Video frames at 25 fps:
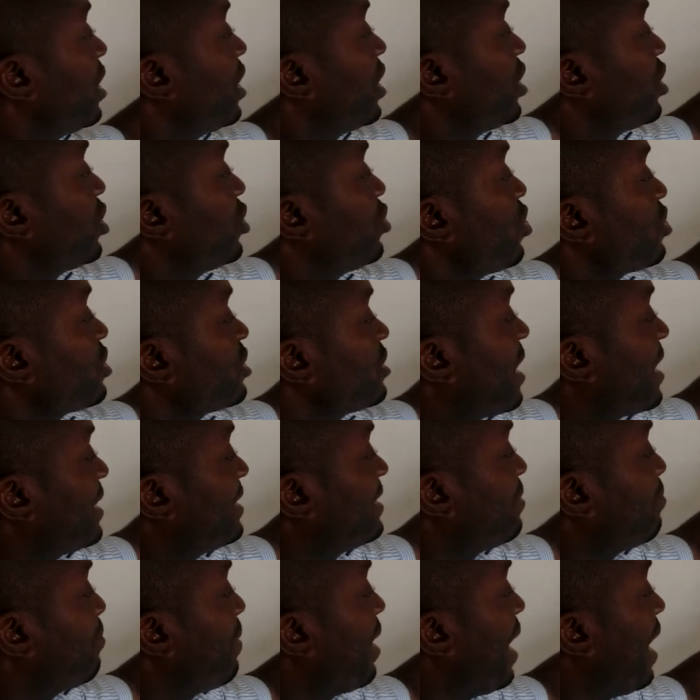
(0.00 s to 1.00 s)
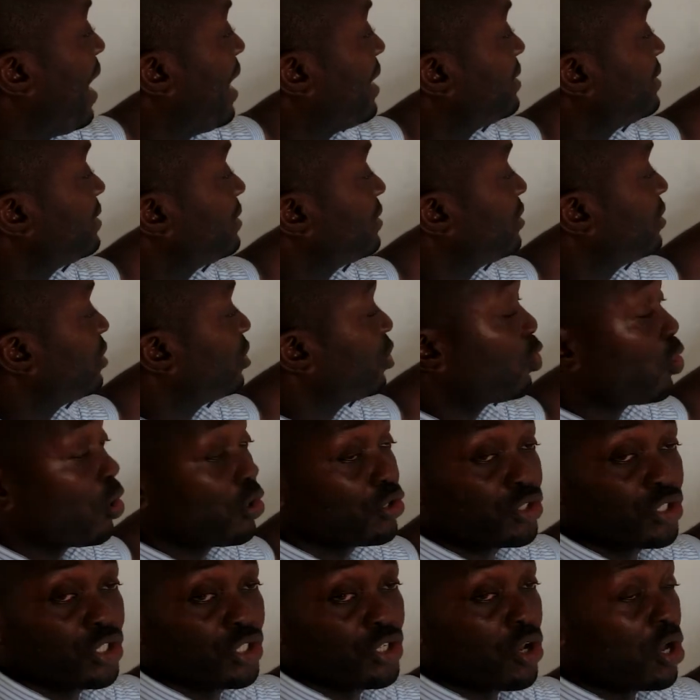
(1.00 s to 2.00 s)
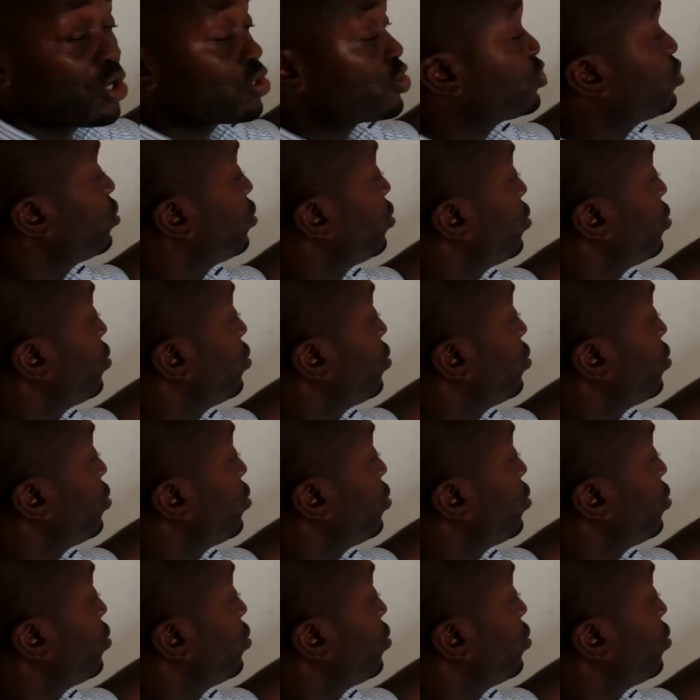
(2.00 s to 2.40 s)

you notice that demand continues to